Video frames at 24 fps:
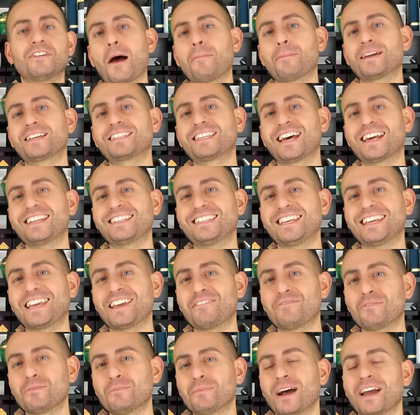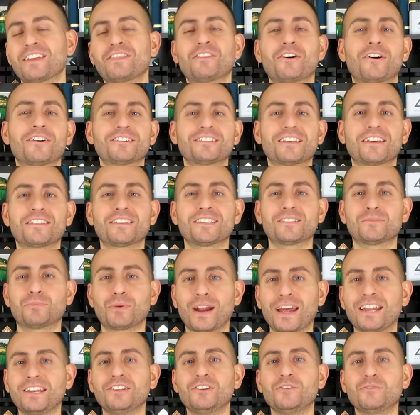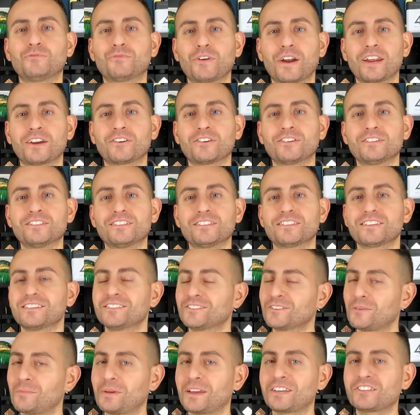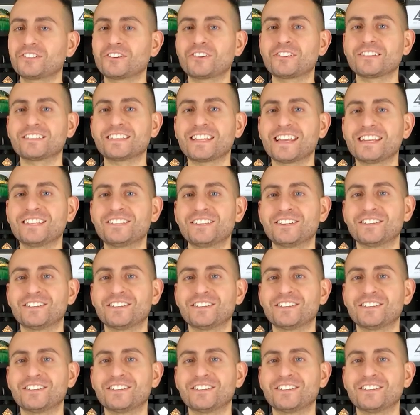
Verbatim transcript: I'm excited to give you my thoughts on this brand new fragrance, so make sure to stay